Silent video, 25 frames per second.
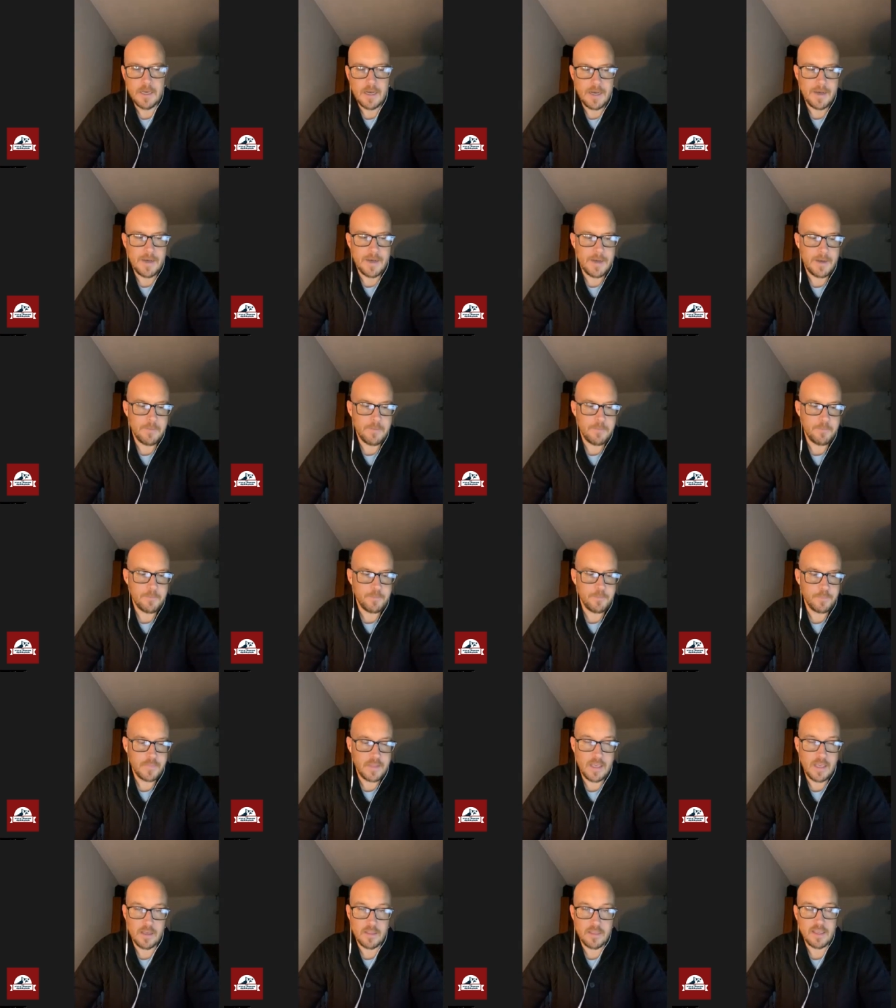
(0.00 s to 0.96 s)
Um,
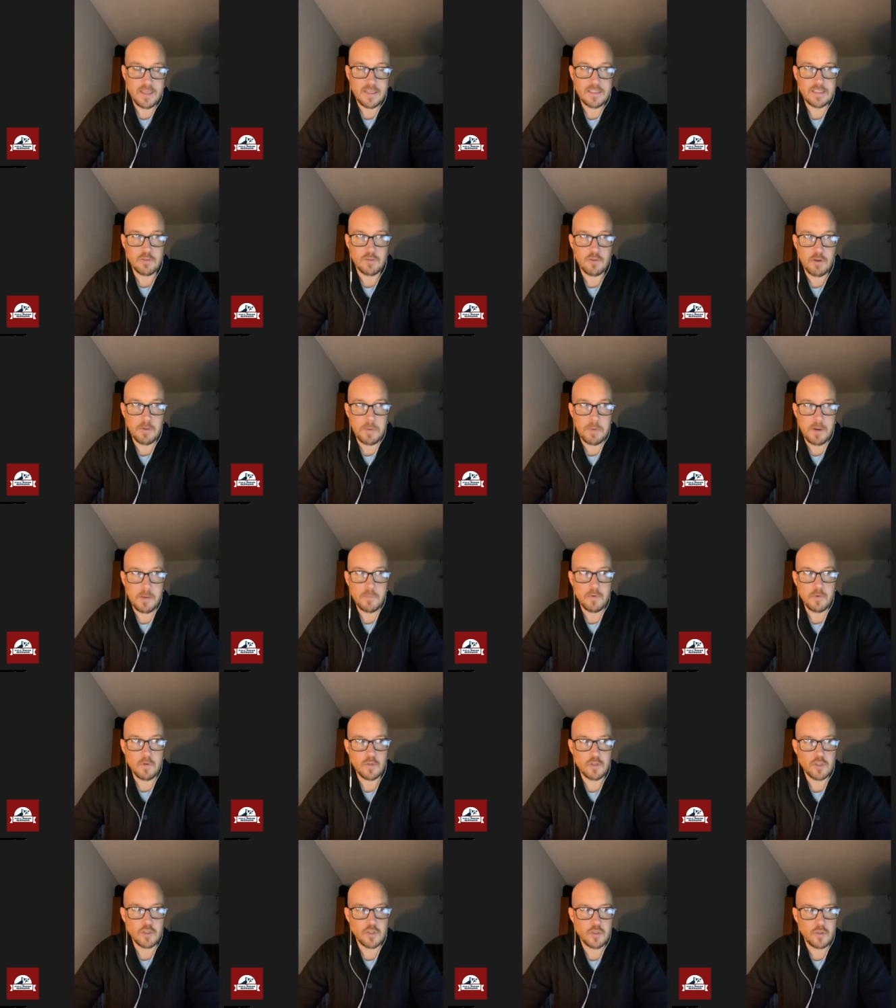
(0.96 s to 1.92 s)
yeah, I think he's incredible. I'm
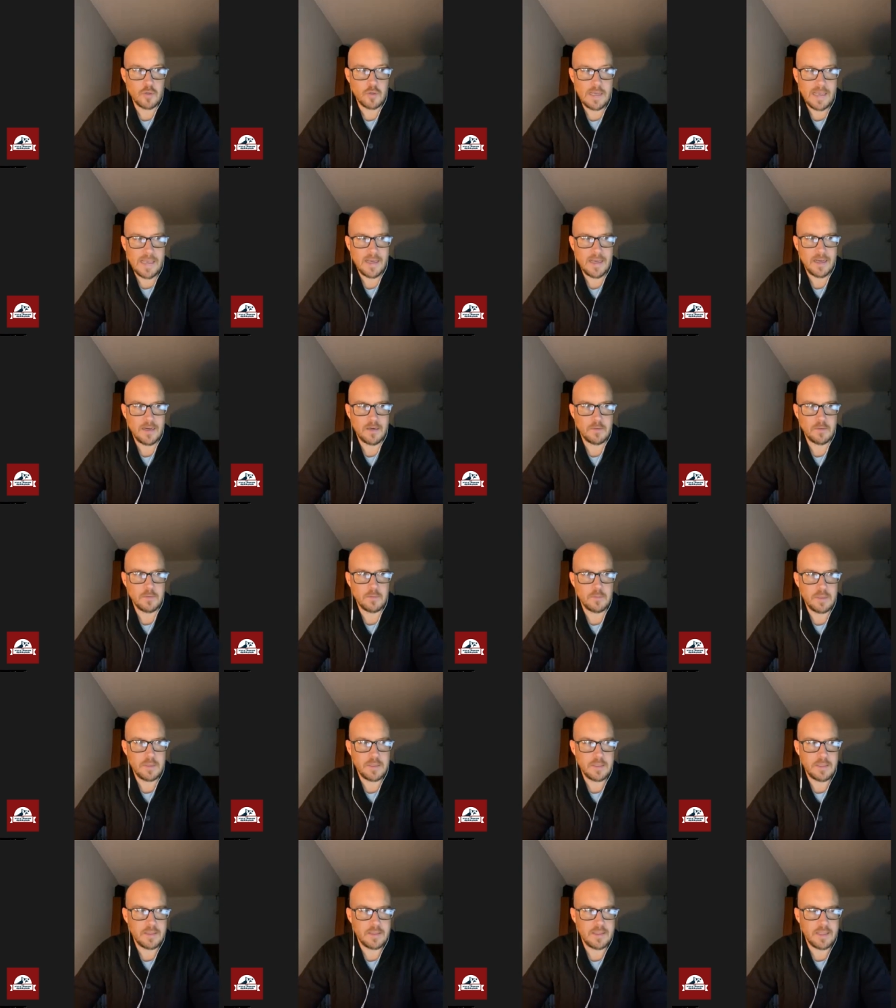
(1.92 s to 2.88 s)
not sure how
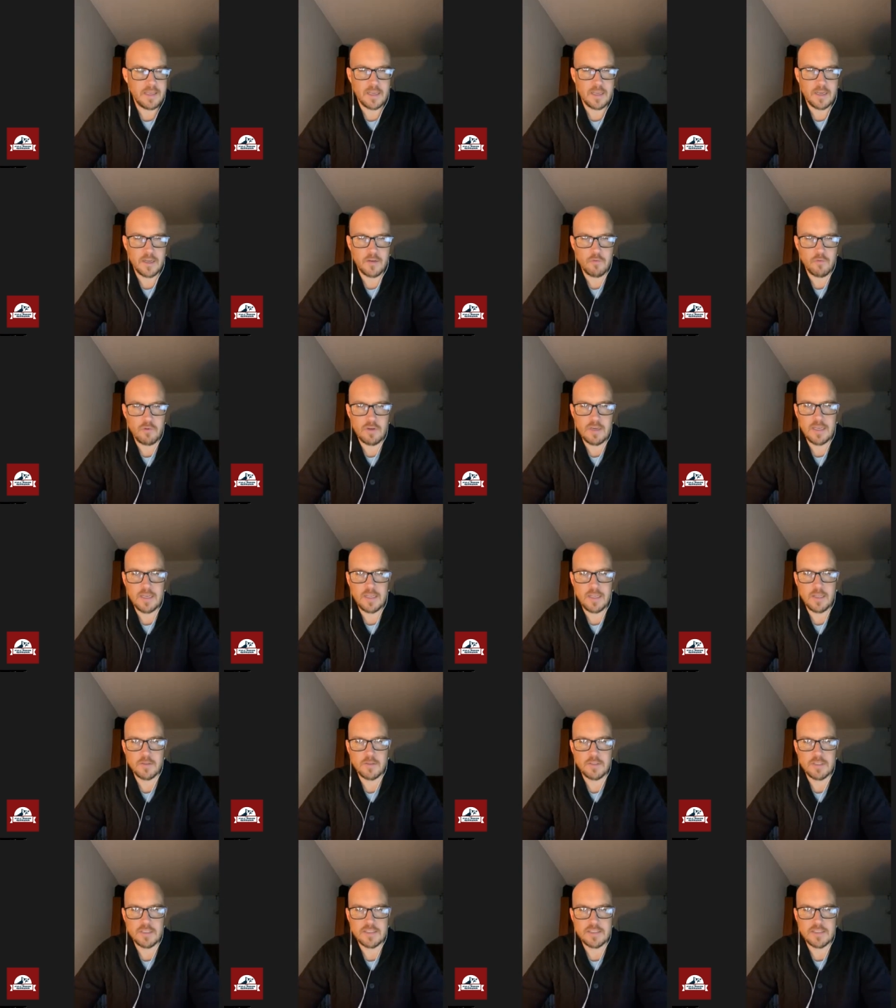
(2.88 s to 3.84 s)
they're going to really
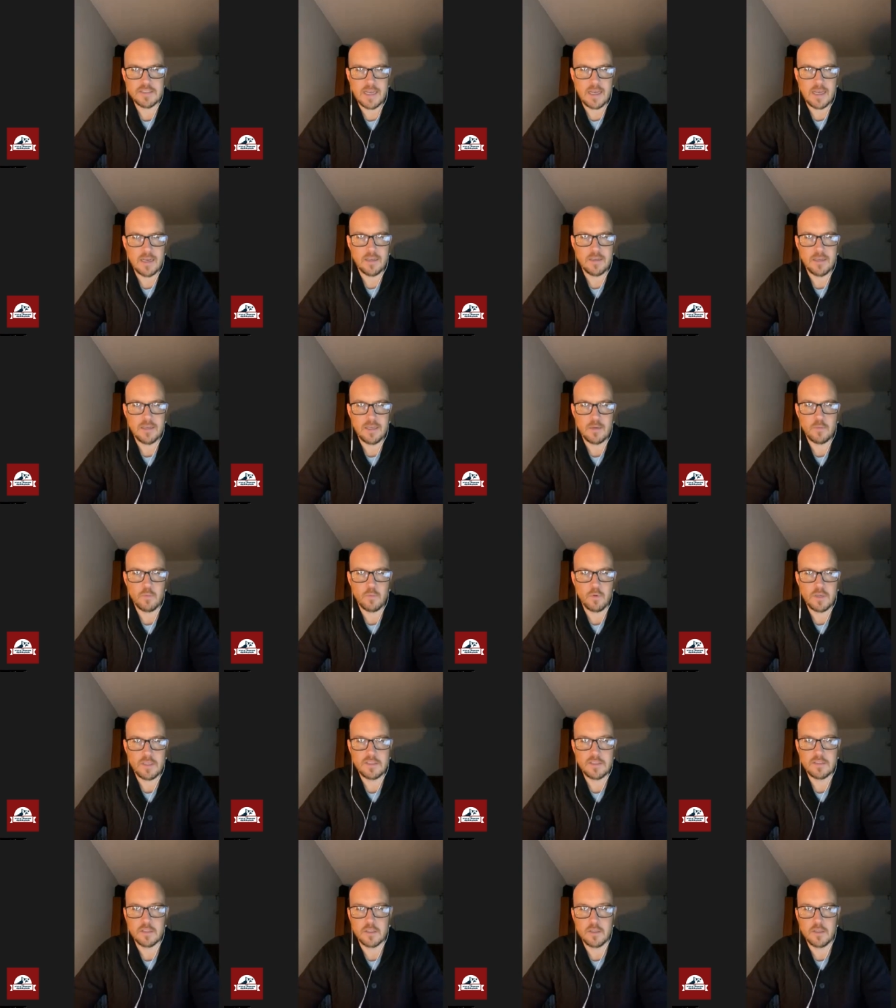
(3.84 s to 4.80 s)
use his talent and what
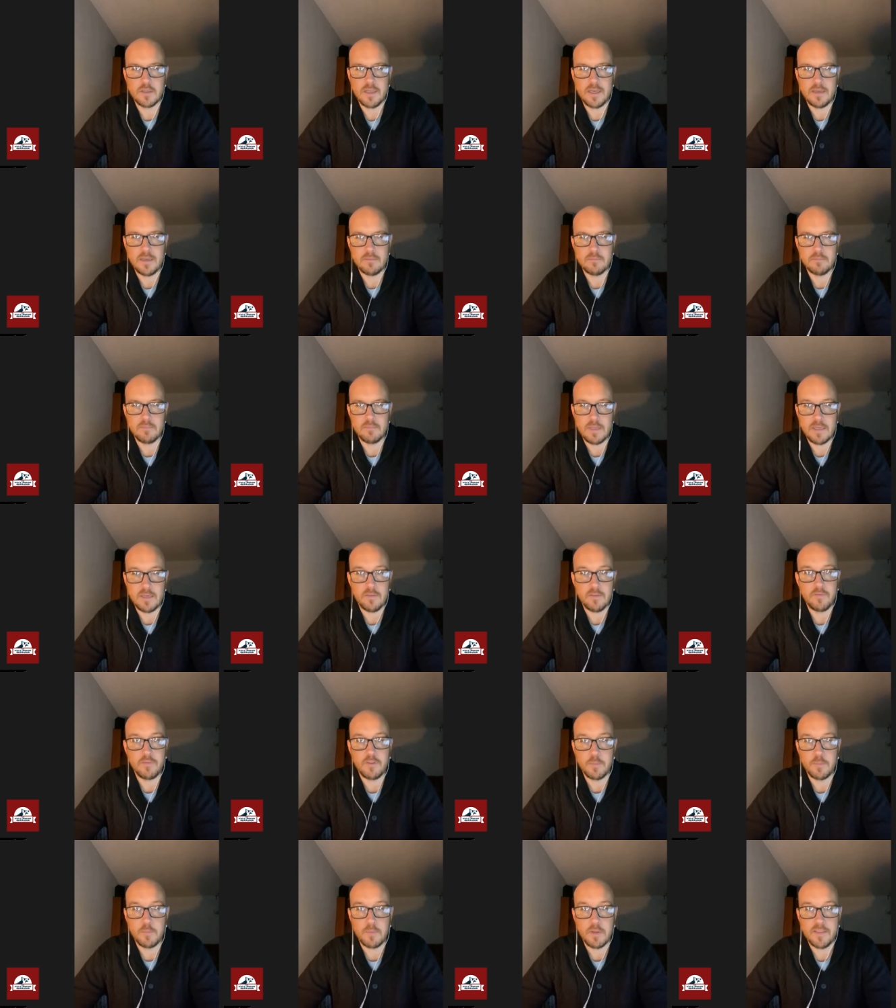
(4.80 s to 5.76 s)
he's good at in a
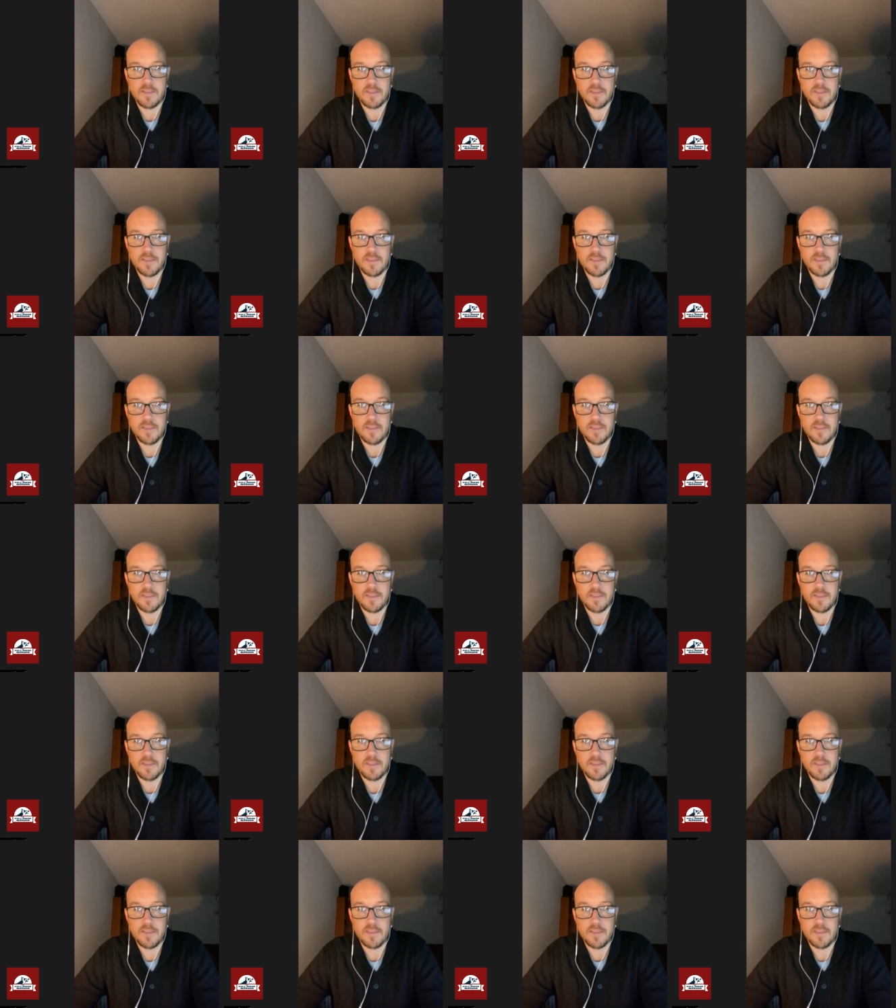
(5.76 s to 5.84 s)
film yeah.